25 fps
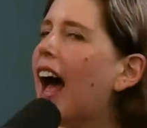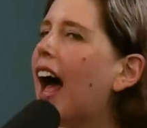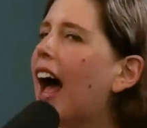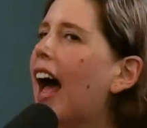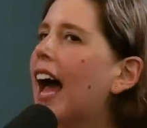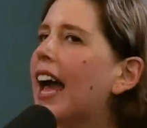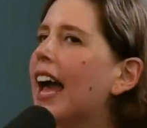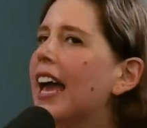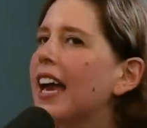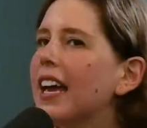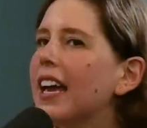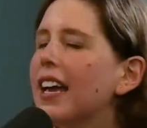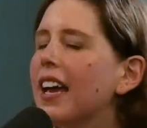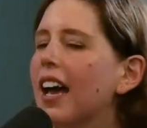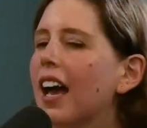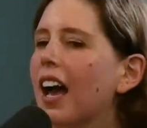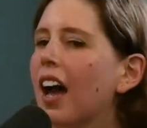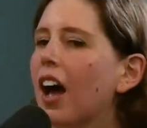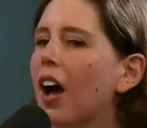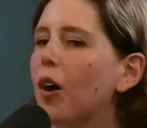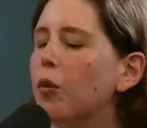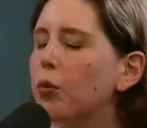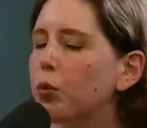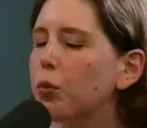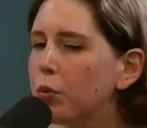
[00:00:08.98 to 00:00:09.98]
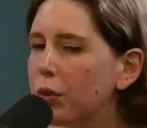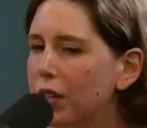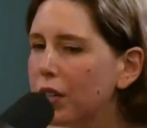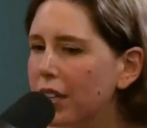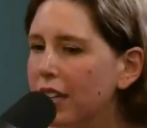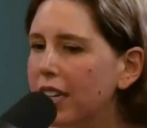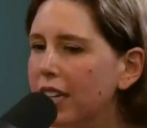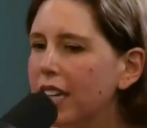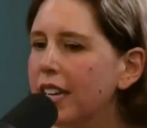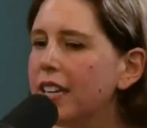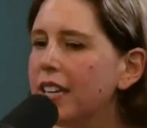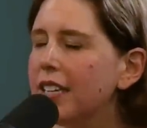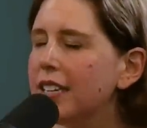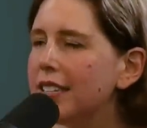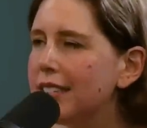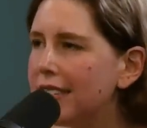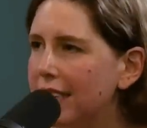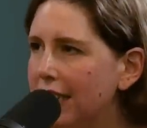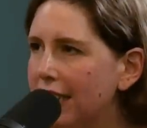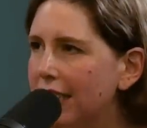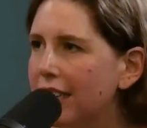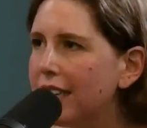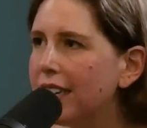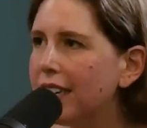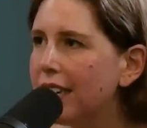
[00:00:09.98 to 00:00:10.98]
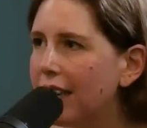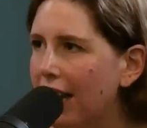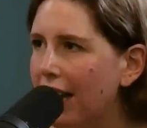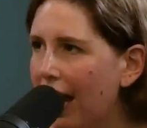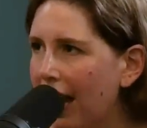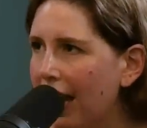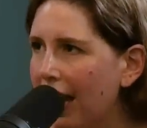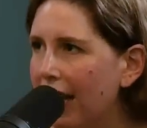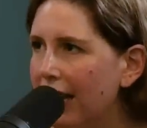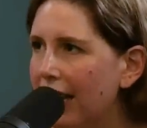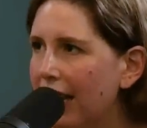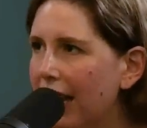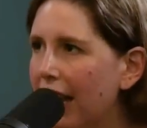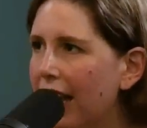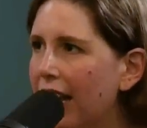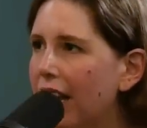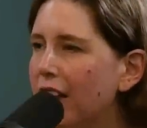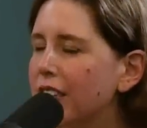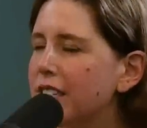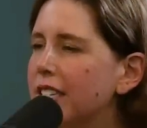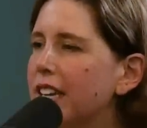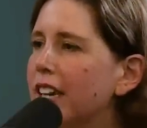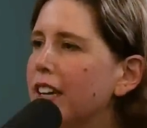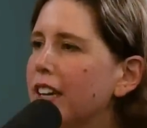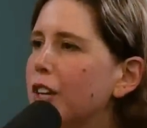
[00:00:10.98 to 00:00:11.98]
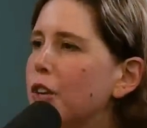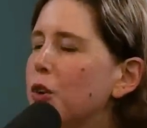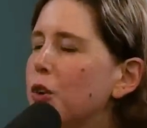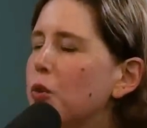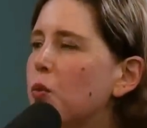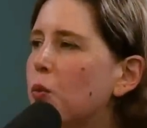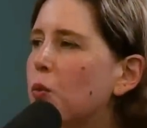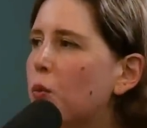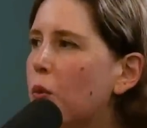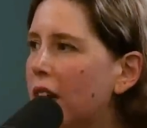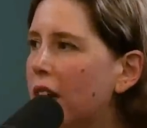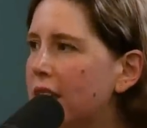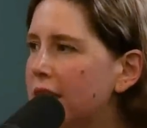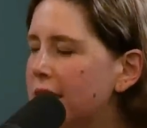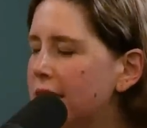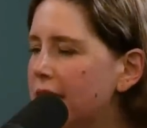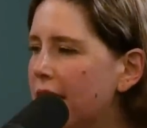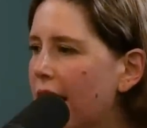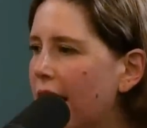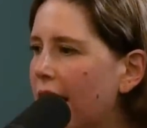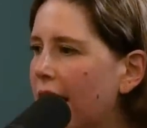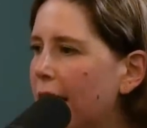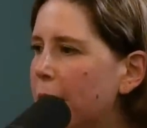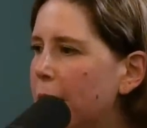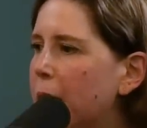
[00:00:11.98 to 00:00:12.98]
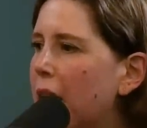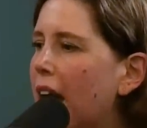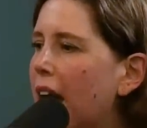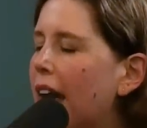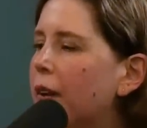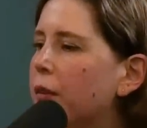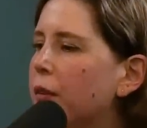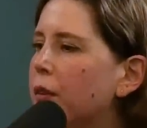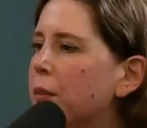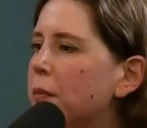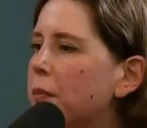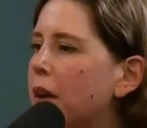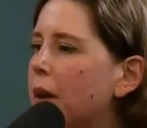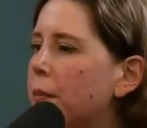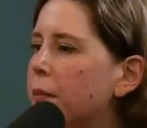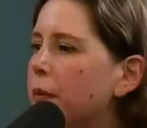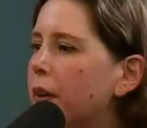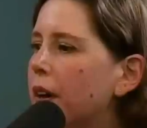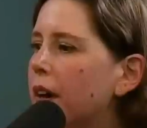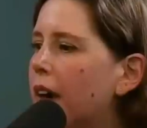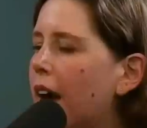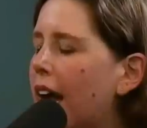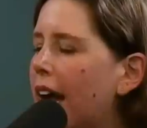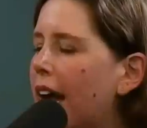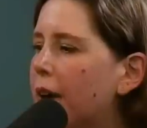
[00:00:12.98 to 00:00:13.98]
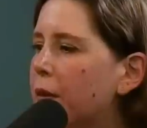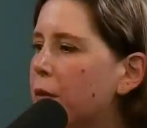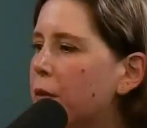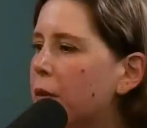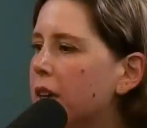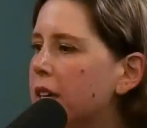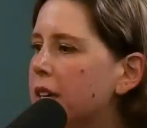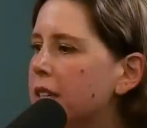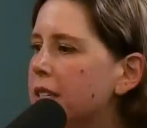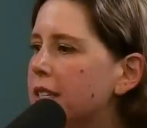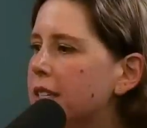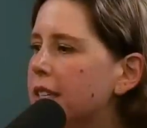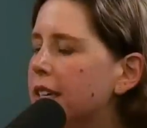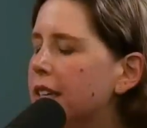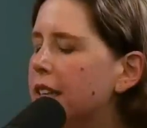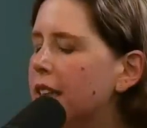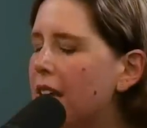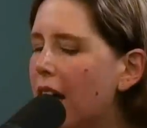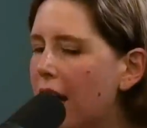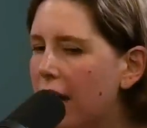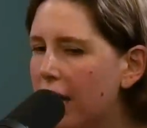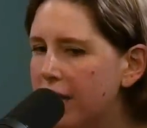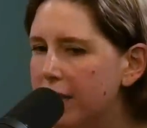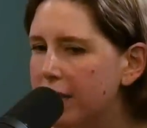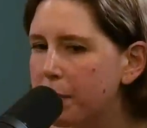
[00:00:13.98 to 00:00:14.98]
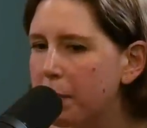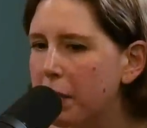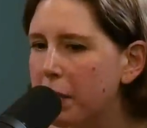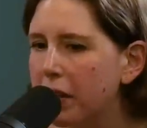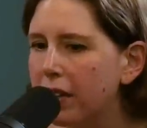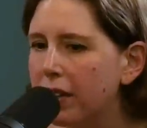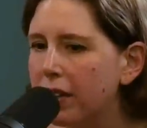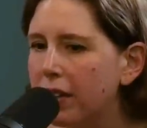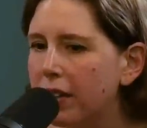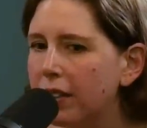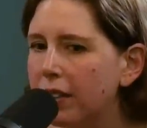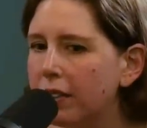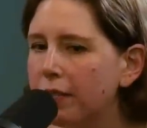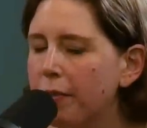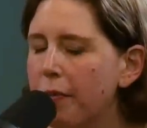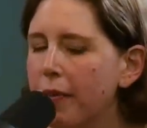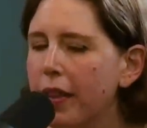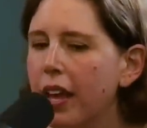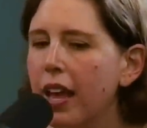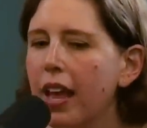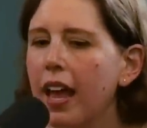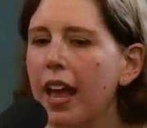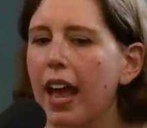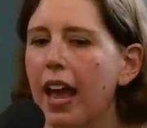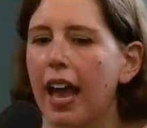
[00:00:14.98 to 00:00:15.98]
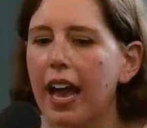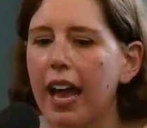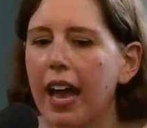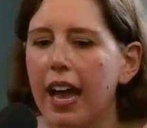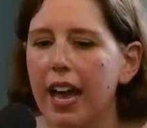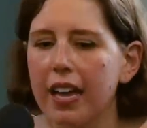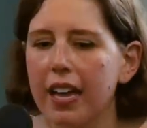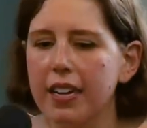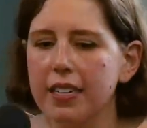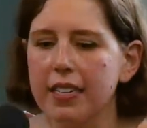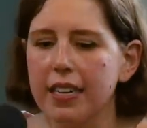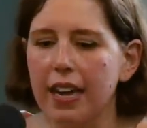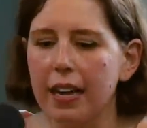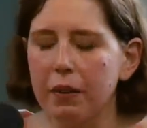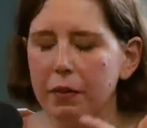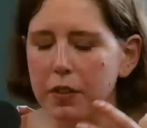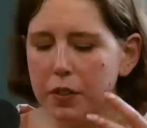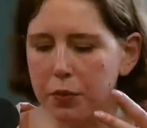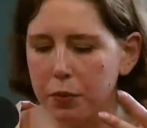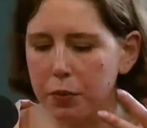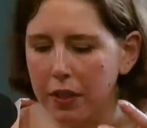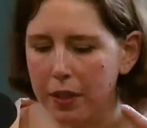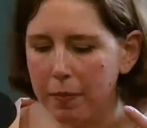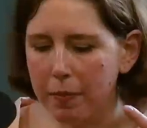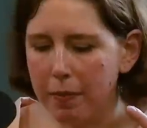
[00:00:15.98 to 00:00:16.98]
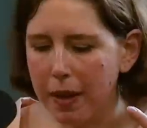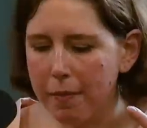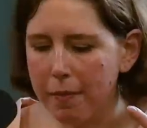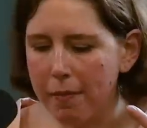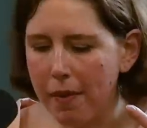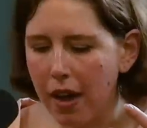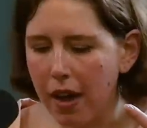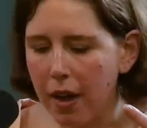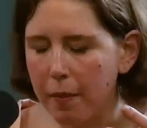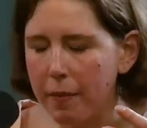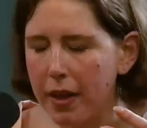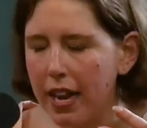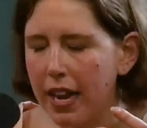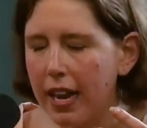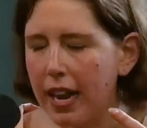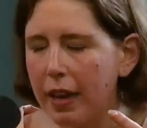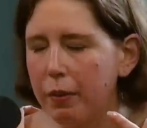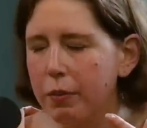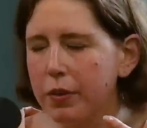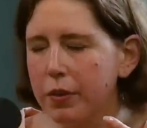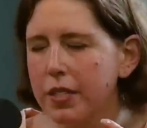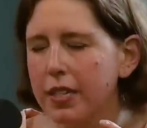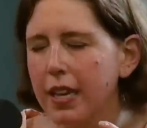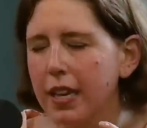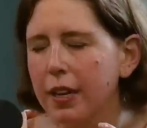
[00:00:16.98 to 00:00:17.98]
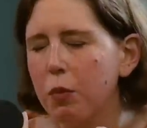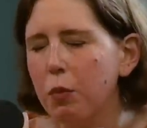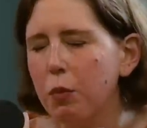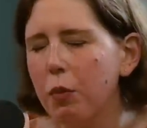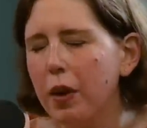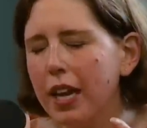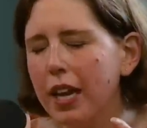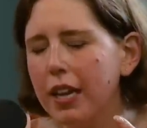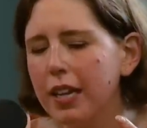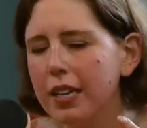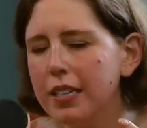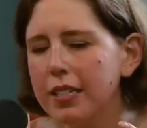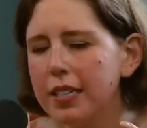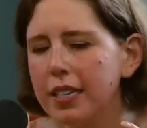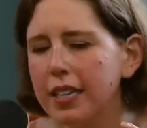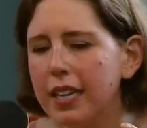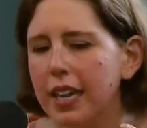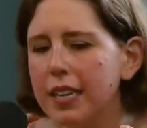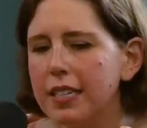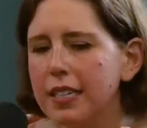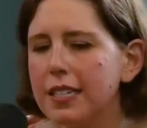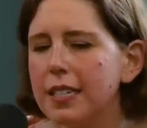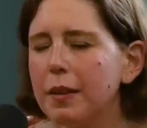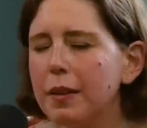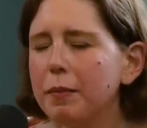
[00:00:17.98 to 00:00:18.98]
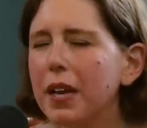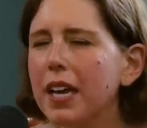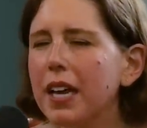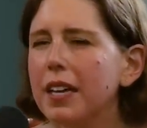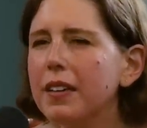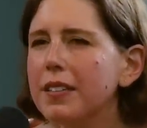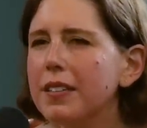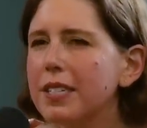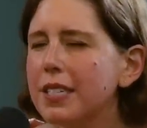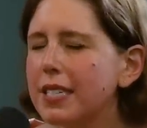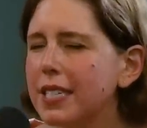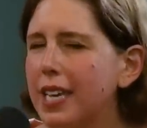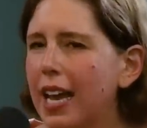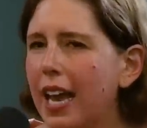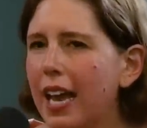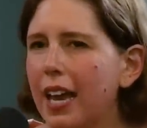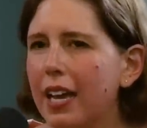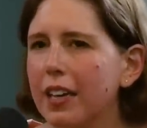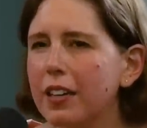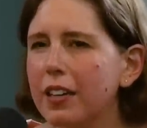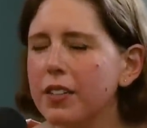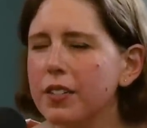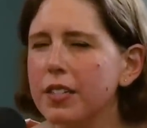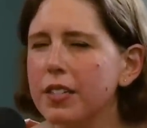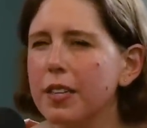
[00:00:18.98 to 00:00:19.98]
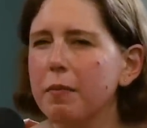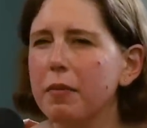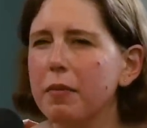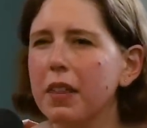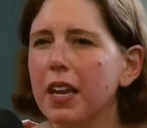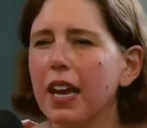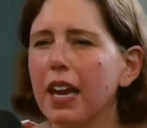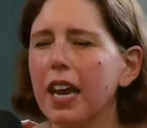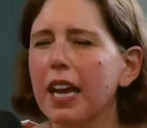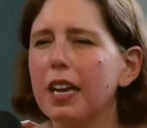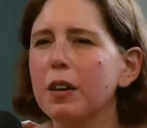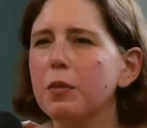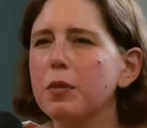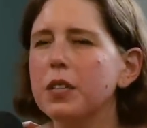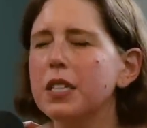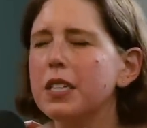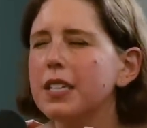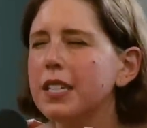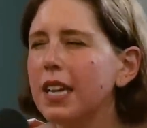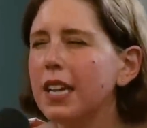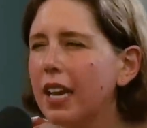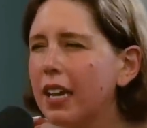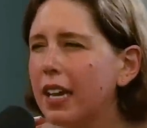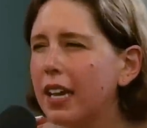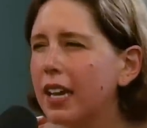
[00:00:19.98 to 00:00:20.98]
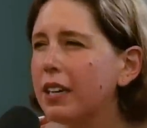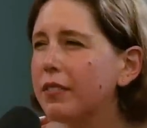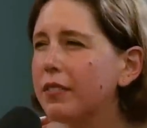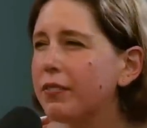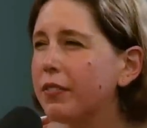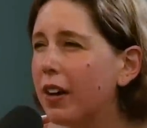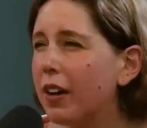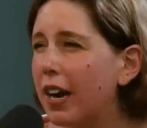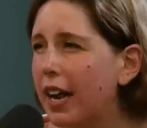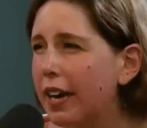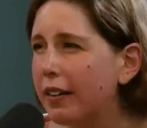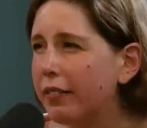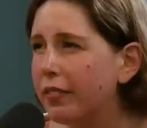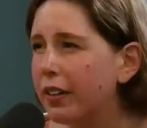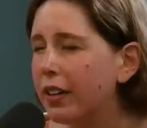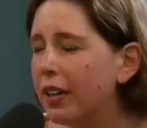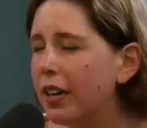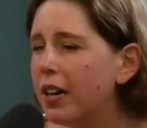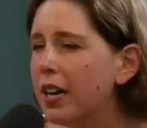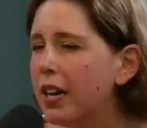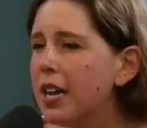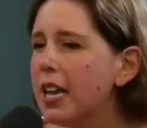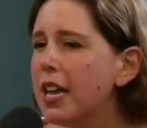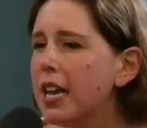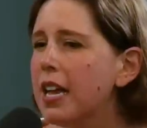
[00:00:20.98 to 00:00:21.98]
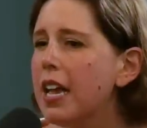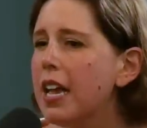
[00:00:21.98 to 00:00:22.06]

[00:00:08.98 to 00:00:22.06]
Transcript: I really did not. And I'll tell you, one time I remember I was in the hospital and I was with my mom and I was like waiting to get some kind of scan or something and it was taking forever.